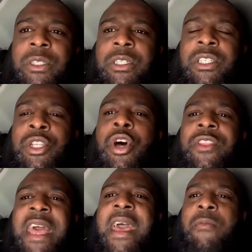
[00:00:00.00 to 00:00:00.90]
just
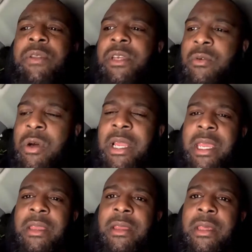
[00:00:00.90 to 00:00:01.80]
not there with the
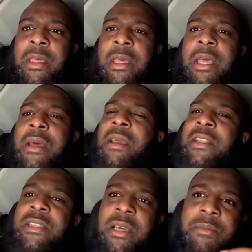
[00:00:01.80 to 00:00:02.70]
quality
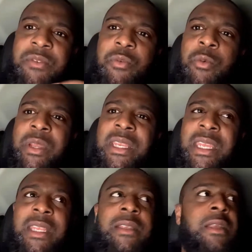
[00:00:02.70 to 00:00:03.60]
in terms of what we
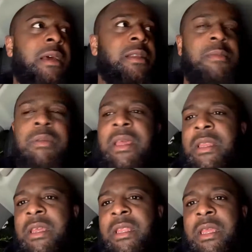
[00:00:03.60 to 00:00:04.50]
need to play
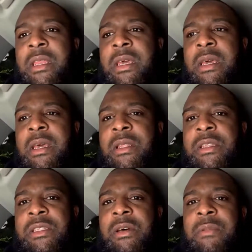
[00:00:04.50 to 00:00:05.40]
in
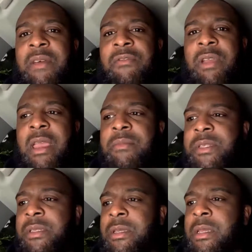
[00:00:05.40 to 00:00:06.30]
the top level
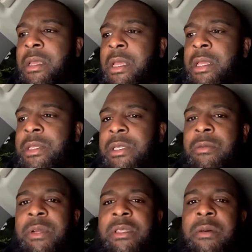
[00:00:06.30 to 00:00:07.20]
games.
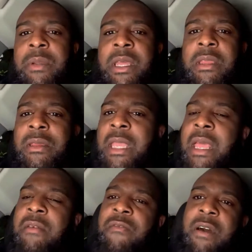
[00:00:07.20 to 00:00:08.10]
So McTominay
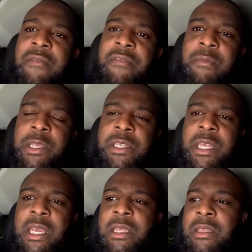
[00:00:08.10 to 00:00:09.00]
getting a 5 for me
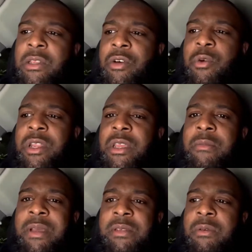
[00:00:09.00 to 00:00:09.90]
today. Not one of your
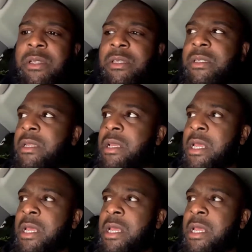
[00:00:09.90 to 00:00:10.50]
best ones.